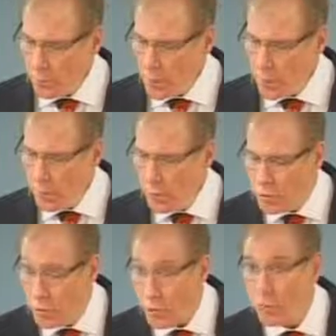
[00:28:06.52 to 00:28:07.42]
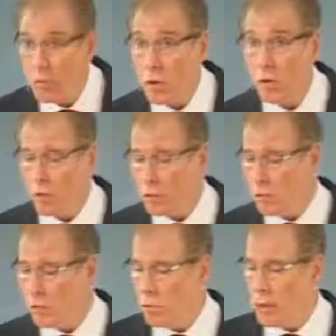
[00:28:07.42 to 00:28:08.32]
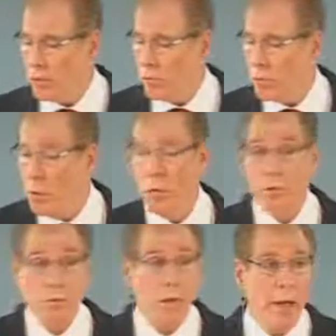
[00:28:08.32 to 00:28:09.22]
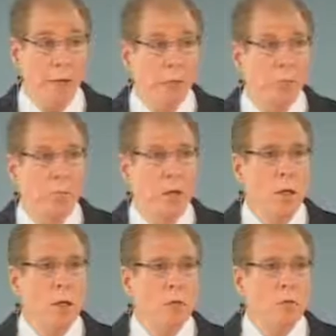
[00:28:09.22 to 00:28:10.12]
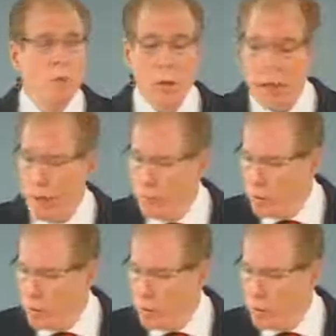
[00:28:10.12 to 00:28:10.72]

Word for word: Now in this first verse, it's addressed to the slaves. Slaves,